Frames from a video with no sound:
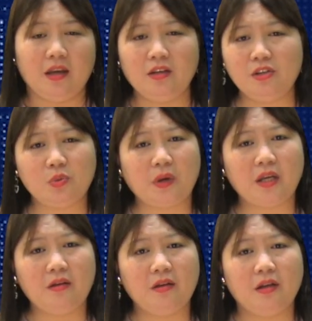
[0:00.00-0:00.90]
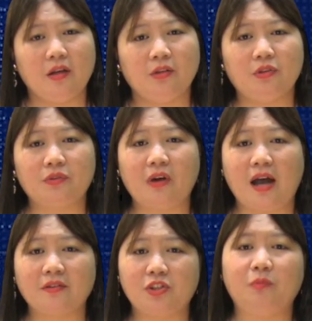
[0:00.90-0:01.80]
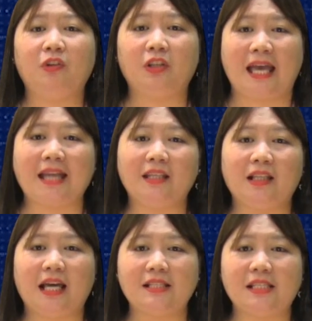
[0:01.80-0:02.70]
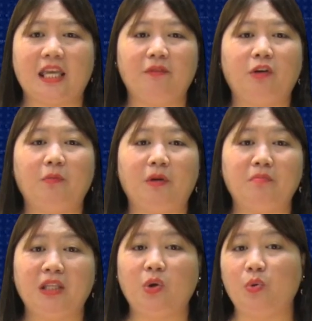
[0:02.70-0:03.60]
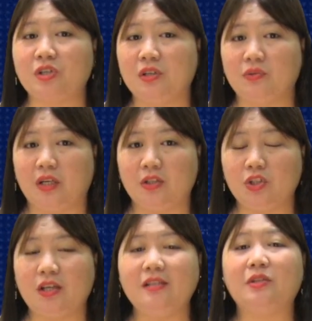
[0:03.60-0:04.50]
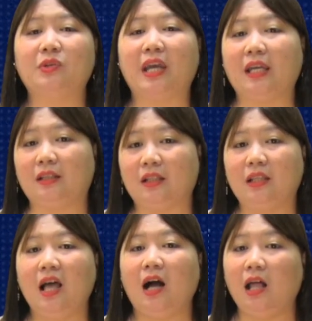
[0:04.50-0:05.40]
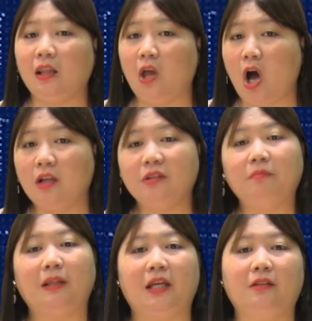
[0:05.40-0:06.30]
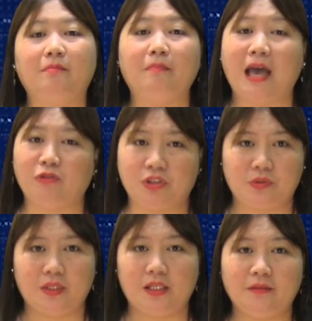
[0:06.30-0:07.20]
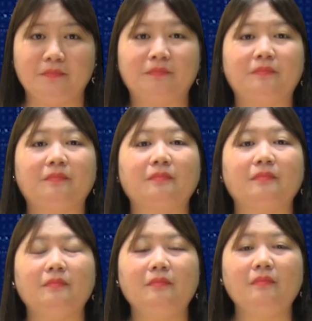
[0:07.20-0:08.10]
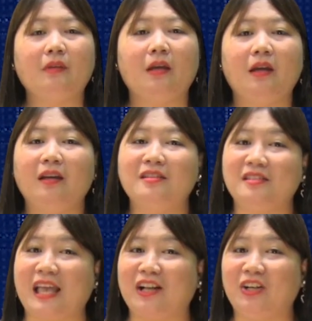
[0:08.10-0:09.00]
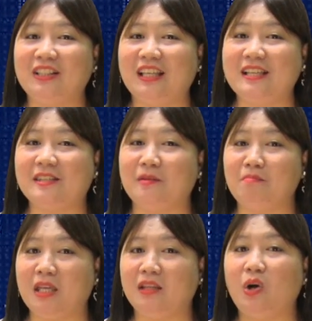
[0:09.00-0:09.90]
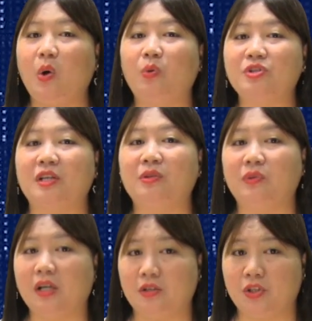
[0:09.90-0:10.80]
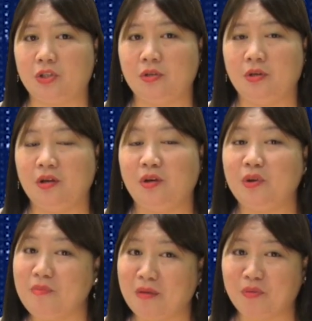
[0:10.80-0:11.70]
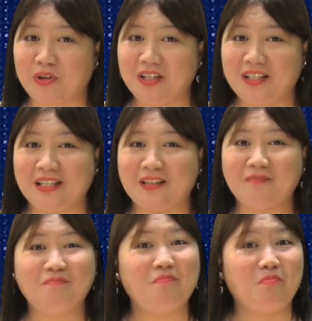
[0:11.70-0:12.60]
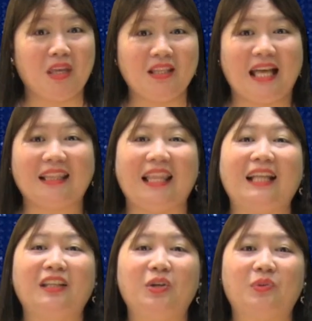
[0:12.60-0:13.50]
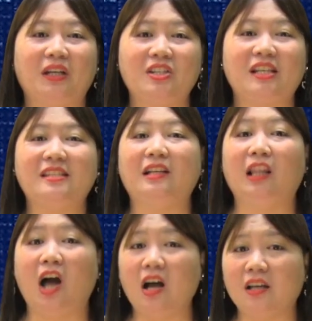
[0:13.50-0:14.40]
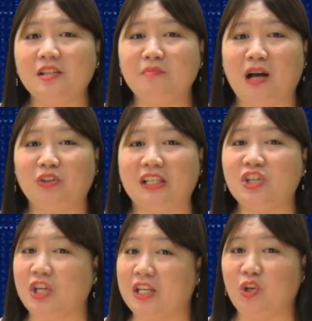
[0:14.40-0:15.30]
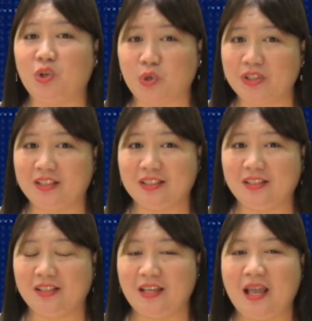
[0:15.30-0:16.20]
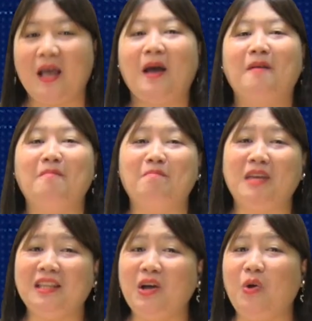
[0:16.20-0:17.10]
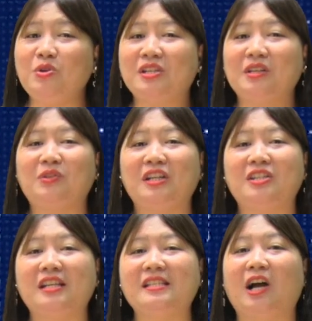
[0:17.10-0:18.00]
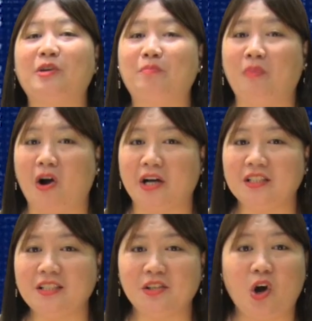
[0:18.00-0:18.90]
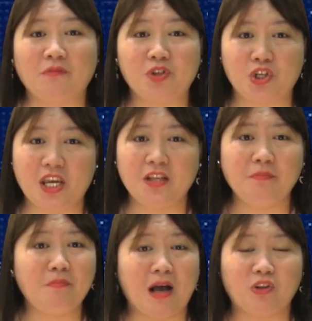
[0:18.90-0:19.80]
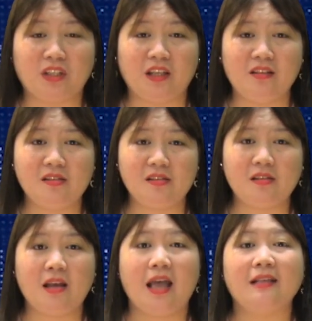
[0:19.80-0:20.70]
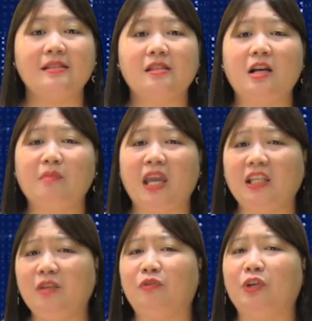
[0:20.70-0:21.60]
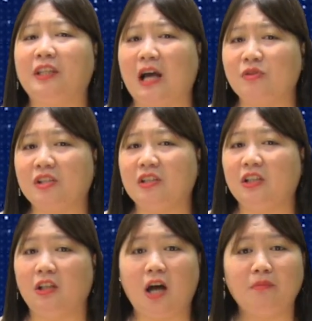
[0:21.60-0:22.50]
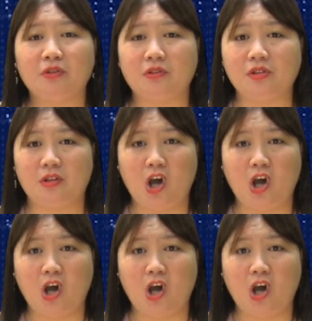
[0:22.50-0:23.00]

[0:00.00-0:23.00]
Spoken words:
In this way, the rugged volcanic landscape of a mid-ocean ridge is created along the plate boundary. Second is the mid-ocean ridge. Remember that mid-Atlantic ridge is the longest mountain chain on Earth? Mid-ocean ridges are parts of chain of mountains some 84,000 kilometers